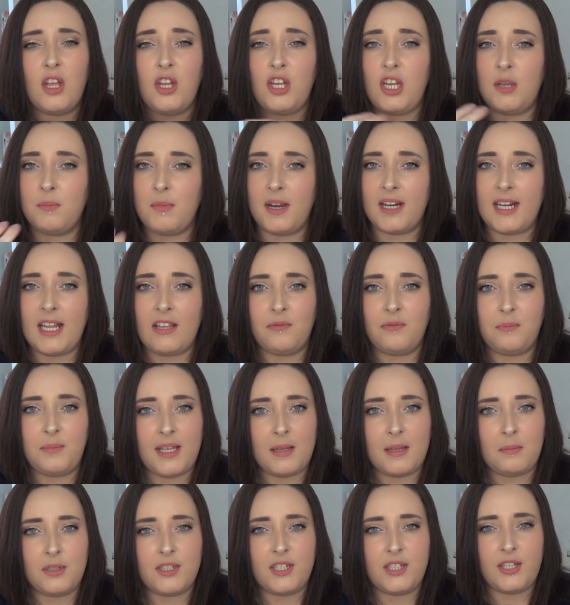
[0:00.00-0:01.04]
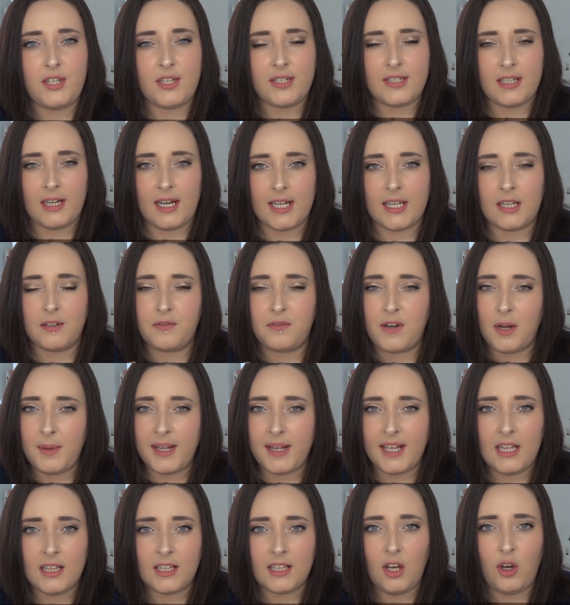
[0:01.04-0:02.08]
You might even be able to use like a rubbing
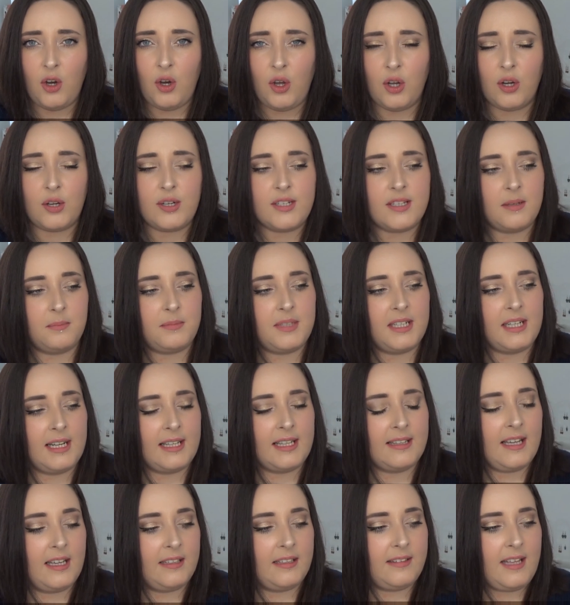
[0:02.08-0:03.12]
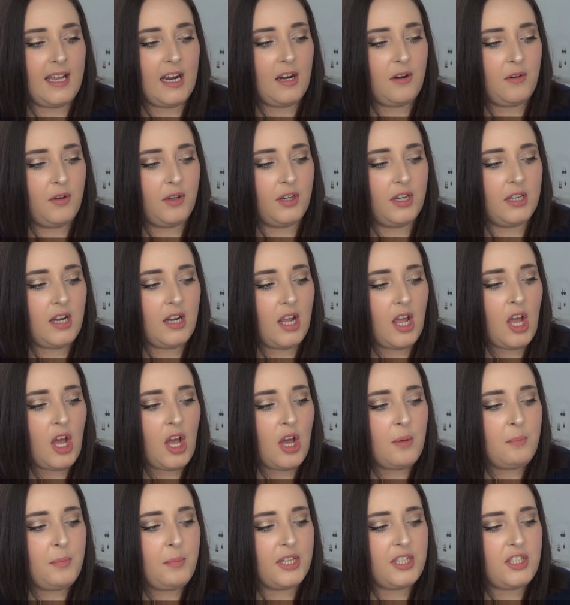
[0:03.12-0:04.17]
alcohol or something like that there on it,
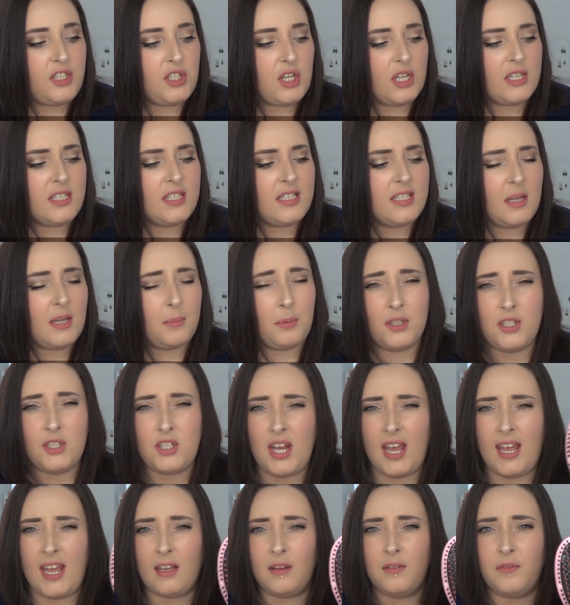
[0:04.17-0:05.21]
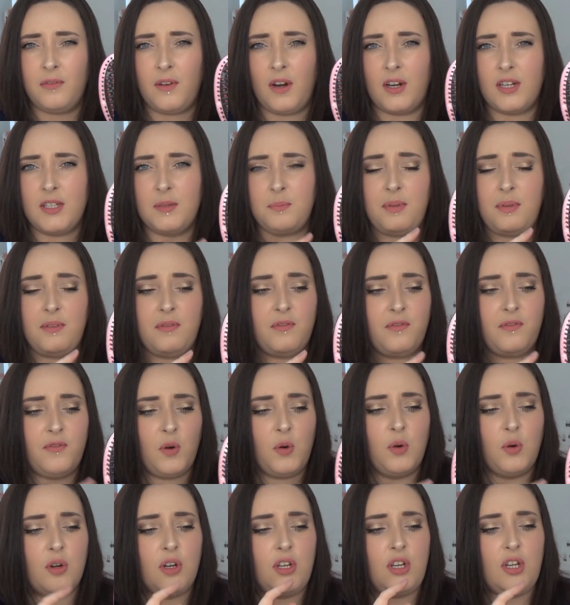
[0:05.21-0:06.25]
but just double check first
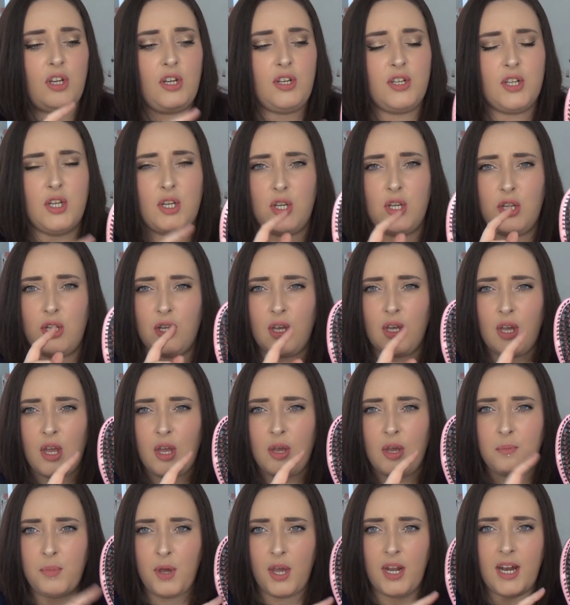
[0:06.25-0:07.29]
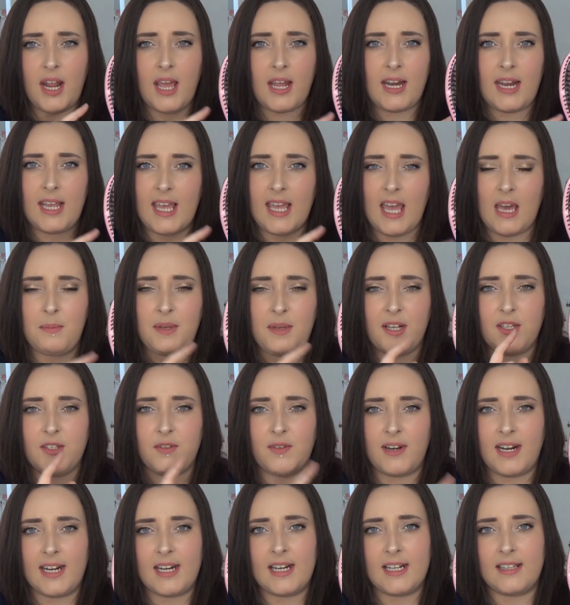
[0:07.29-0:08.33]
before you do put any chemicals or
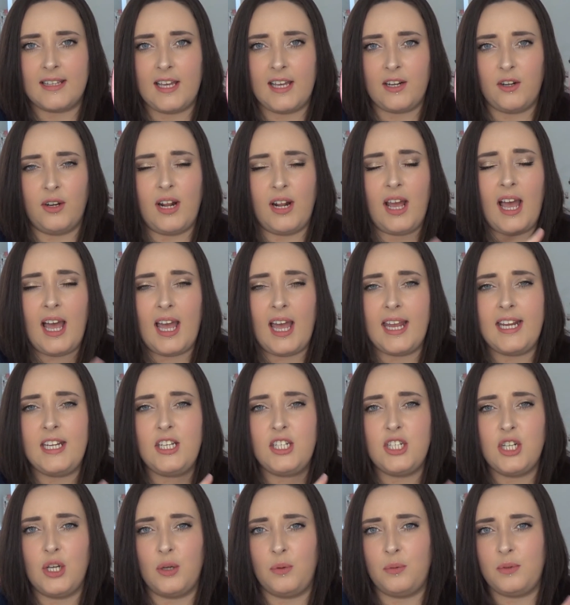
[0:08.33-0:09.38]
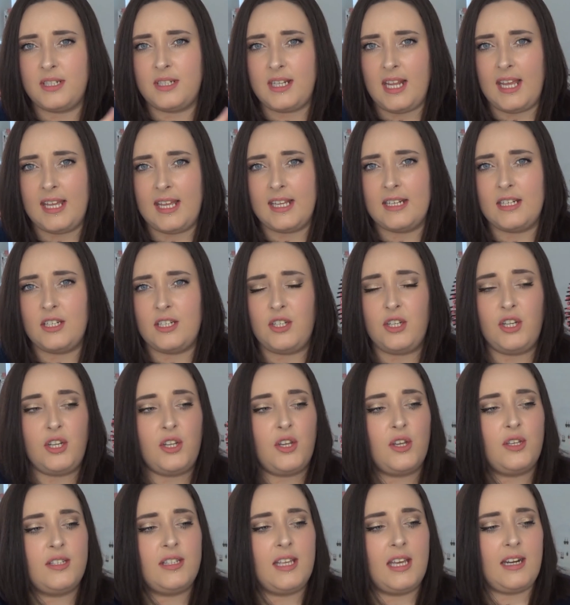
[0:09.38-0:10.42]
anything like that on it. I don't tend to
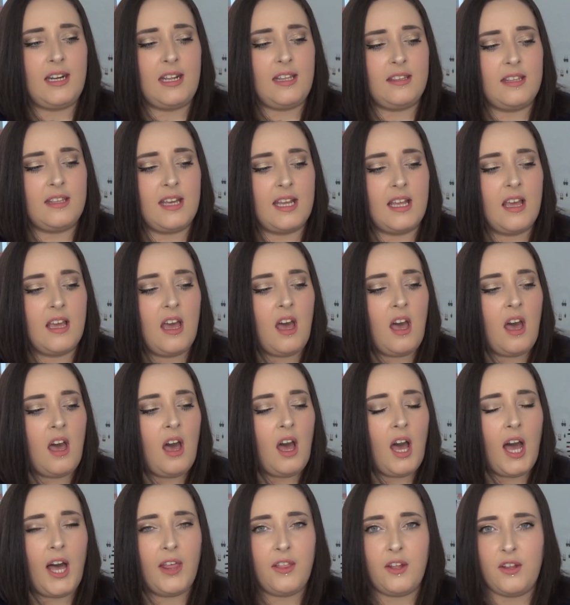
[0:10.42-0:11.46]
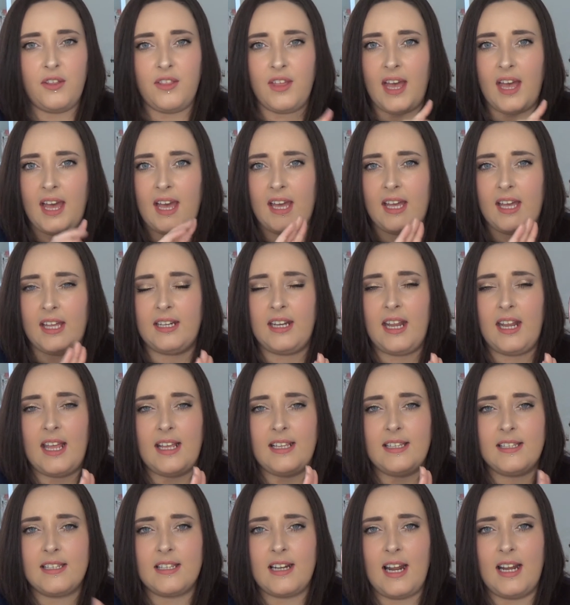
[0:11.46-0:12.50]
use anything other than a
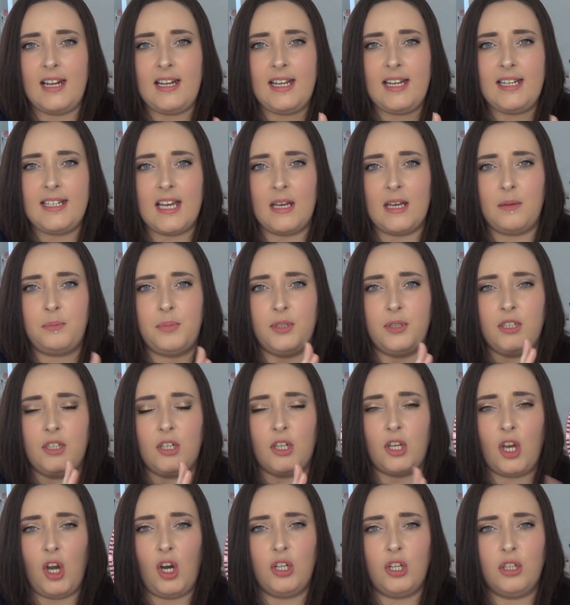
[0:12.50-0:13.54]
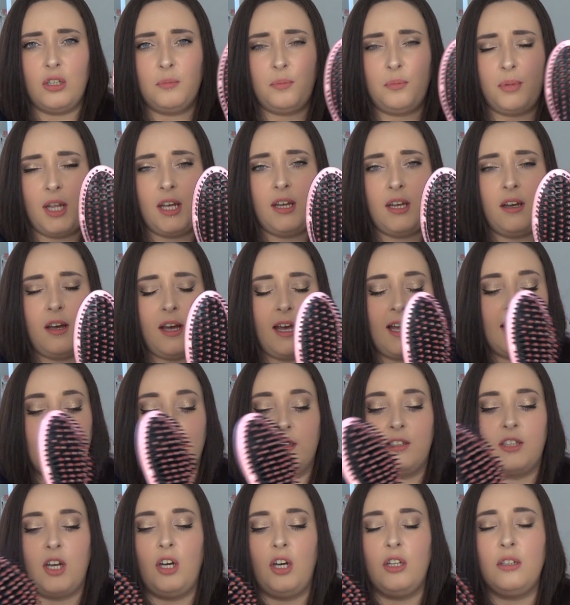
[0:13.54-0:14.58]
slightly dampened cotton
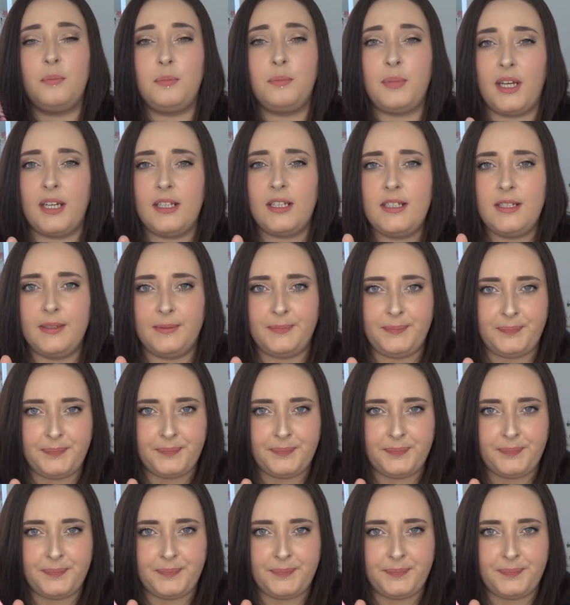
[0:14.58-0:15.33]
bud.